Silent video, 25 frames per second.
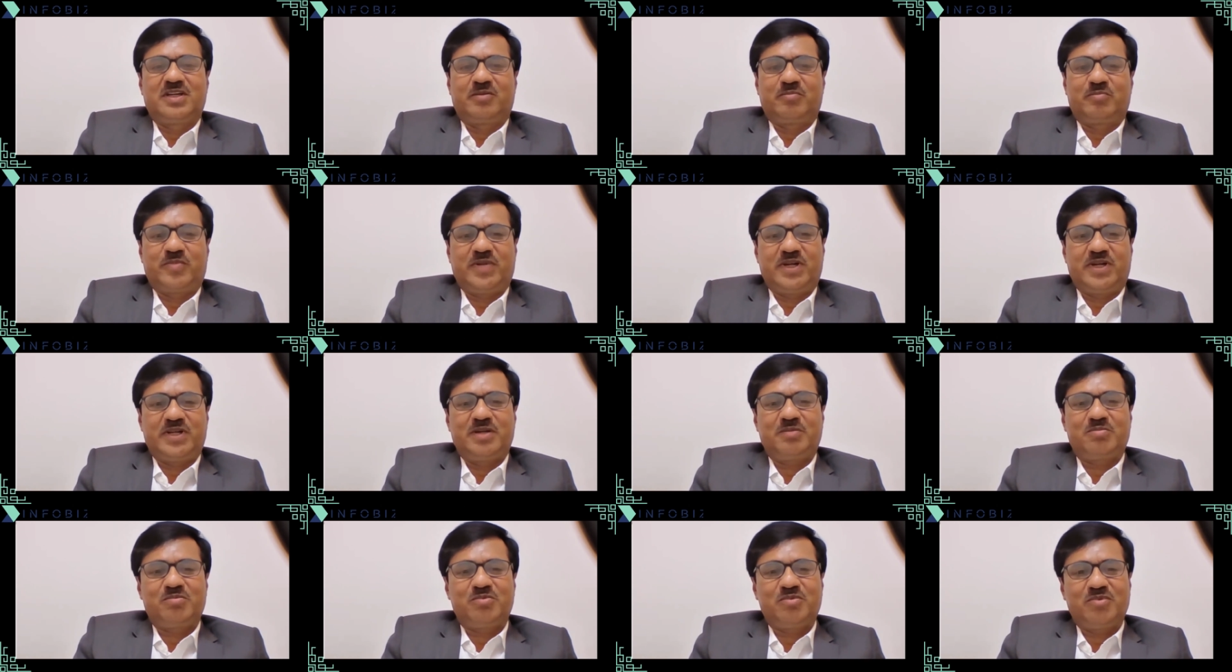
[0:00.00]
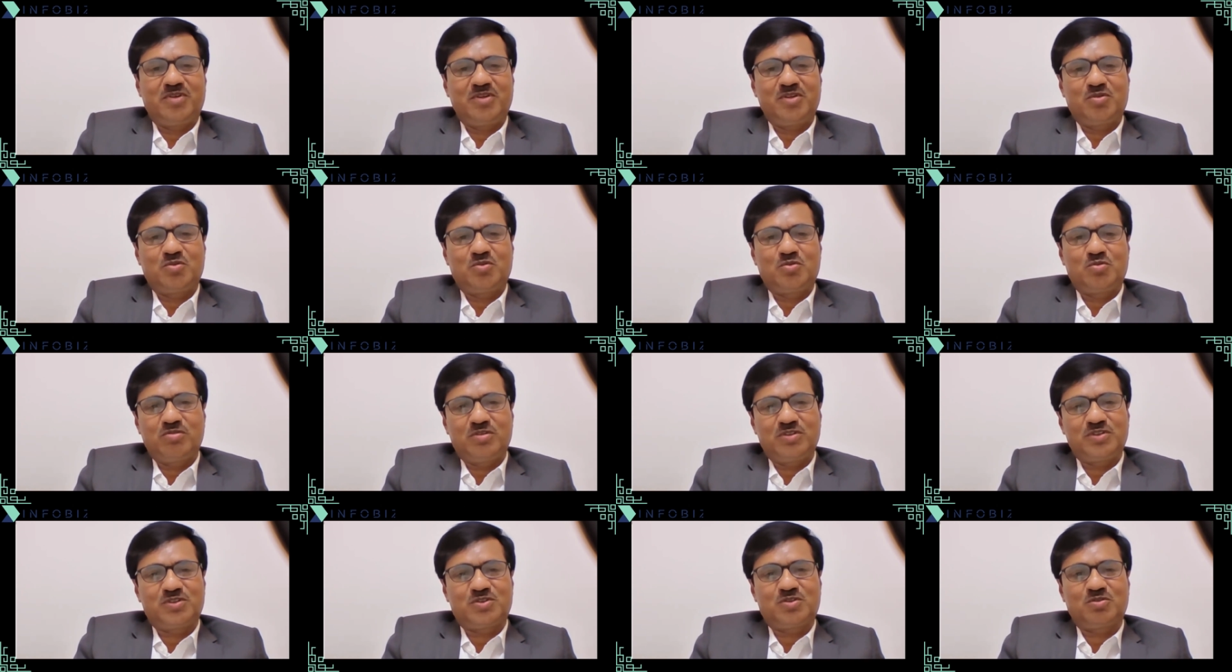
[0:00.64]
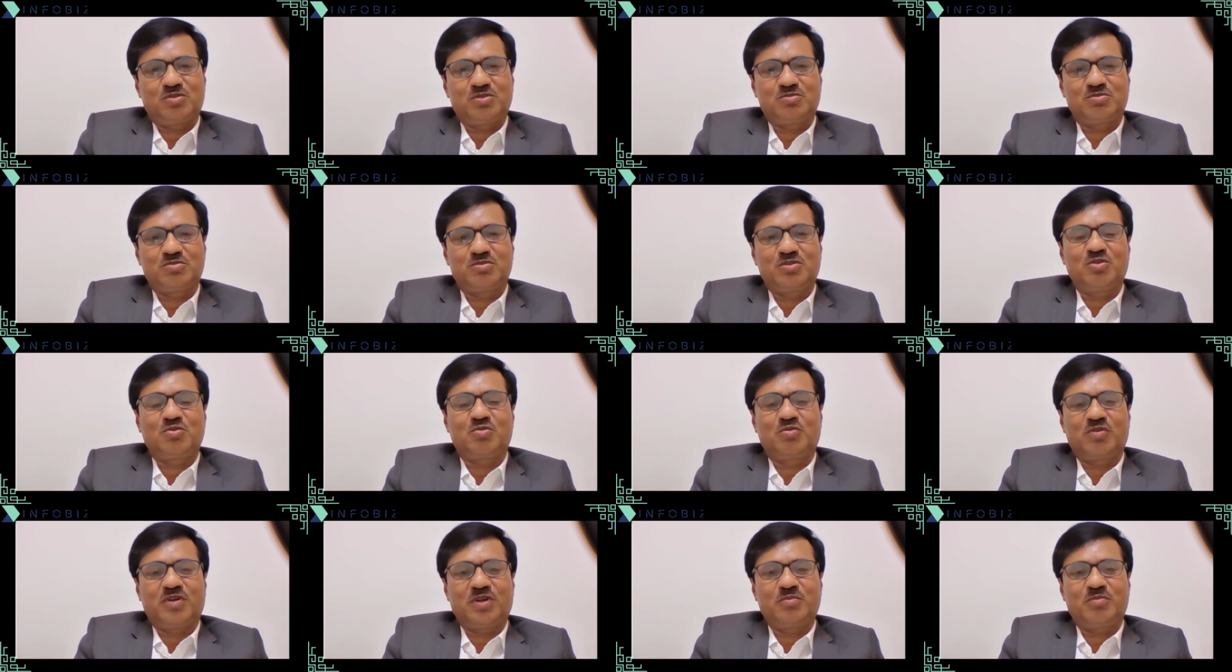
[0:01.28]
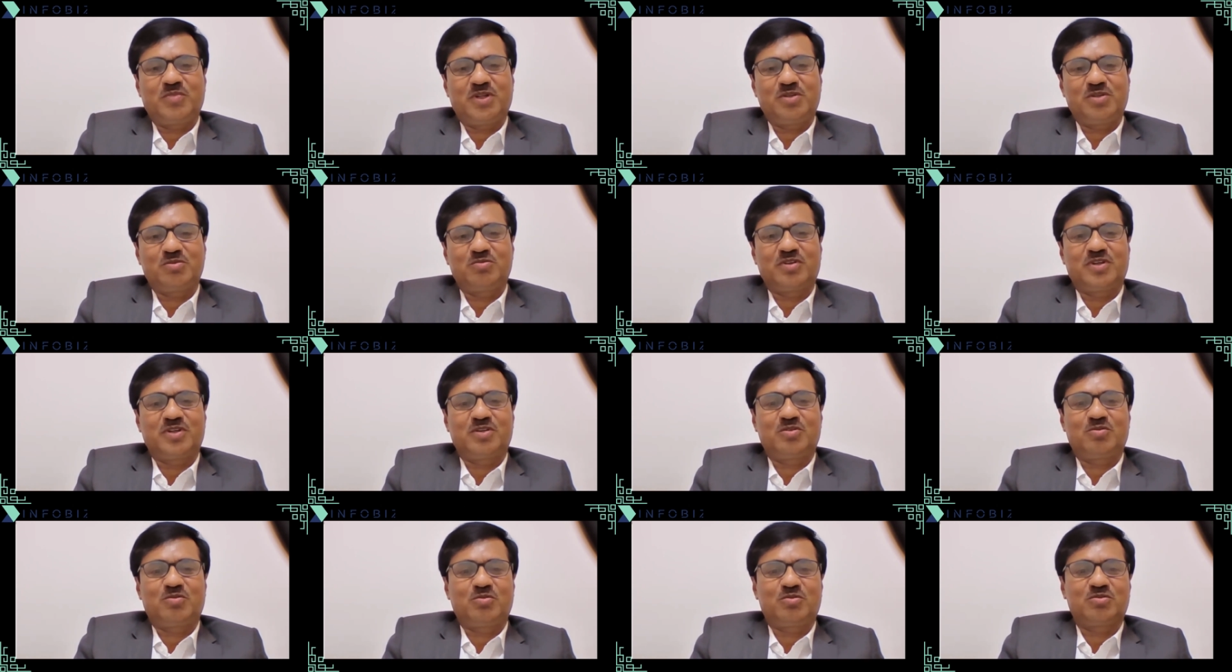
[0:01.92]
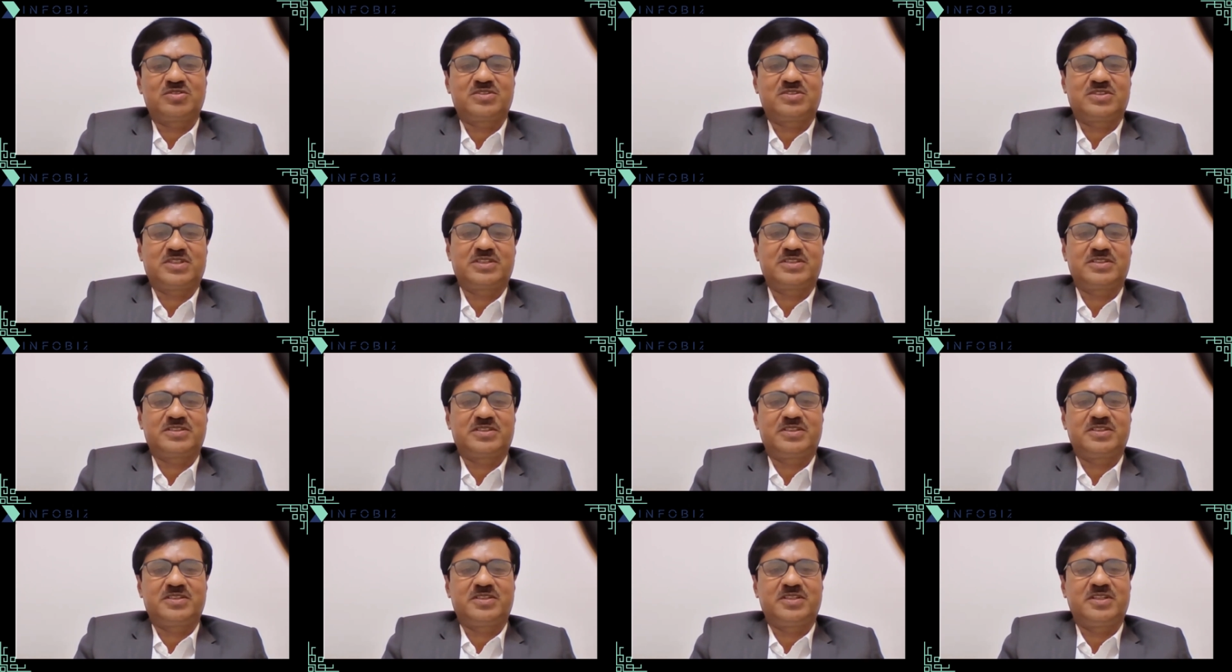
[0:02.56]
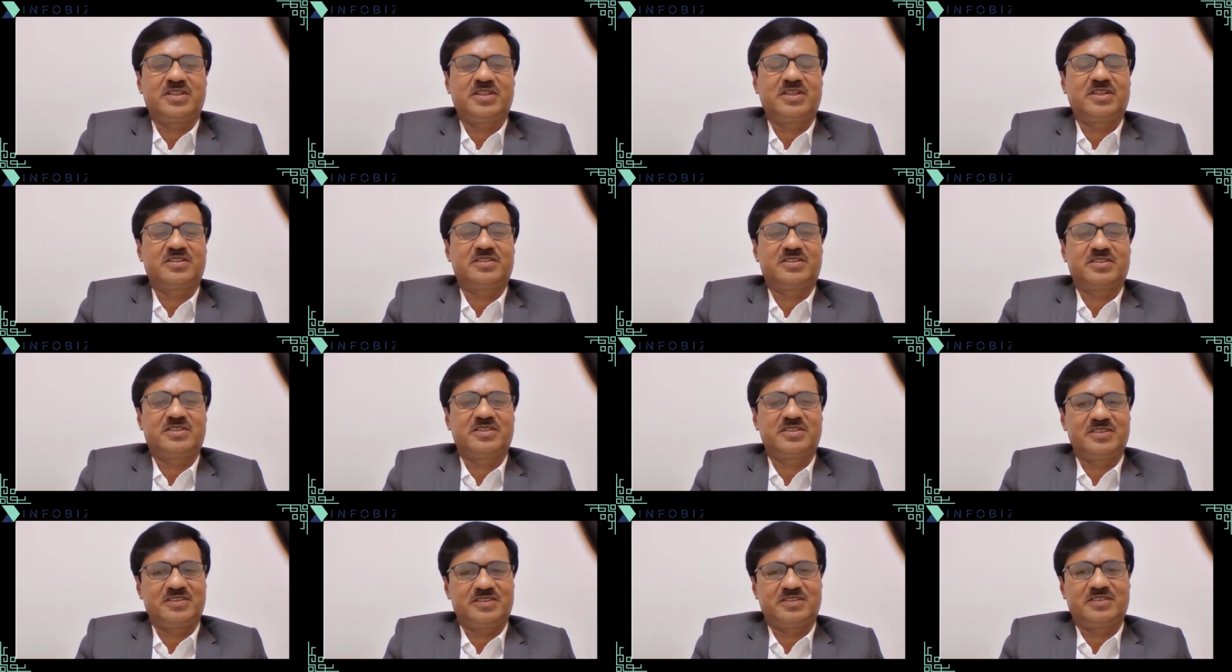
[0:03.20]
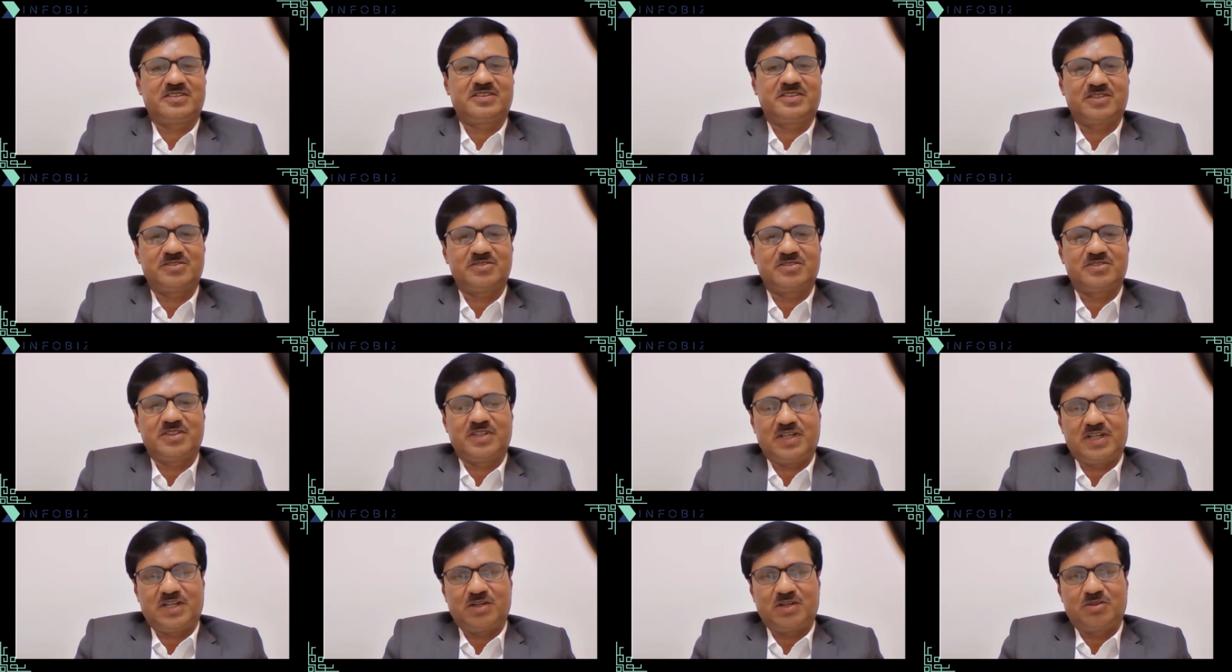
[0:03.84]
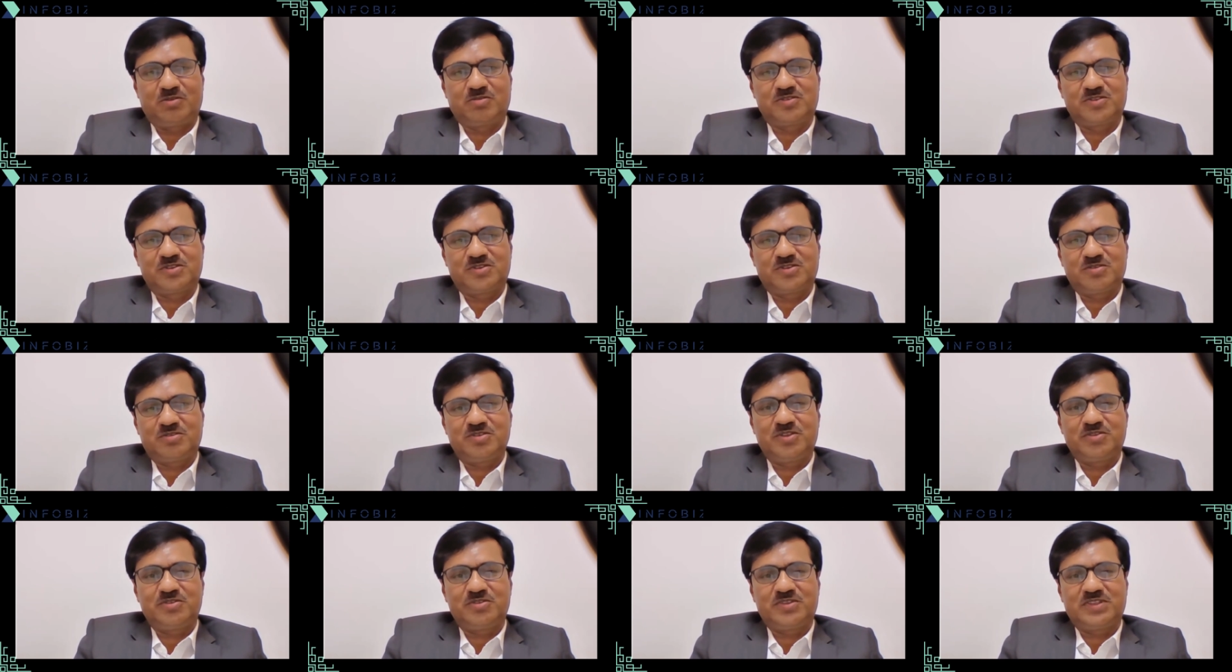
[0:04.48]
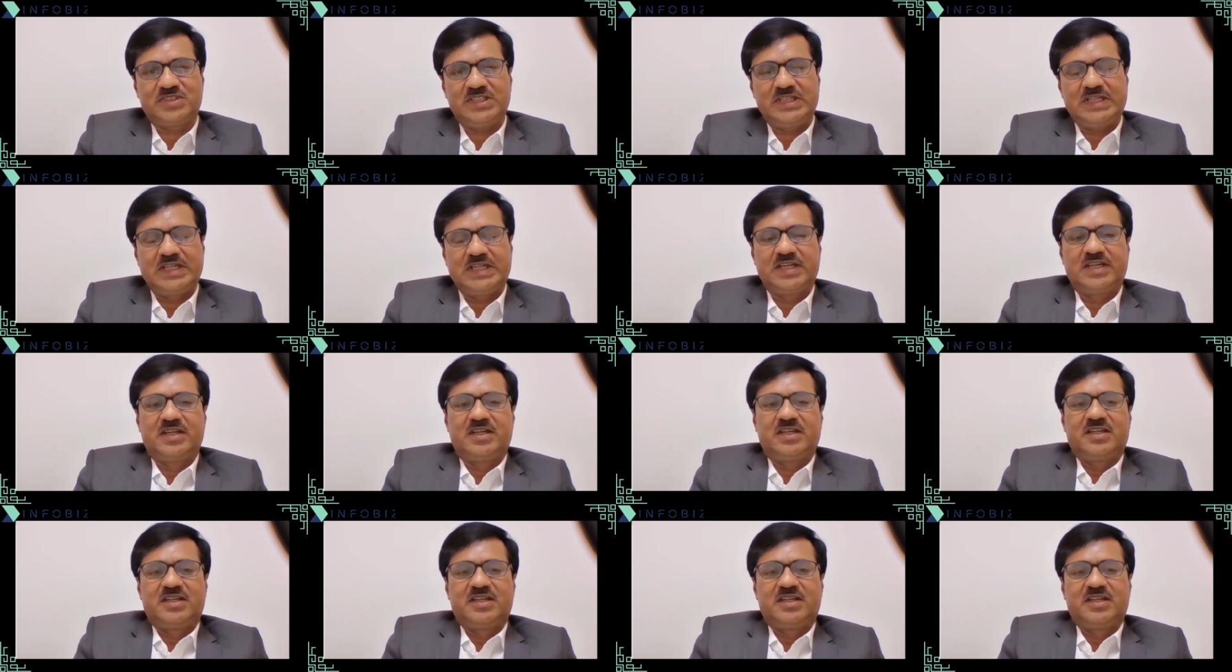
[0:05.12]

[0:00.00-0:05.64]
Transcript: by deploying 2 resources within 1 month, we can close 33,000 accounts. So you see,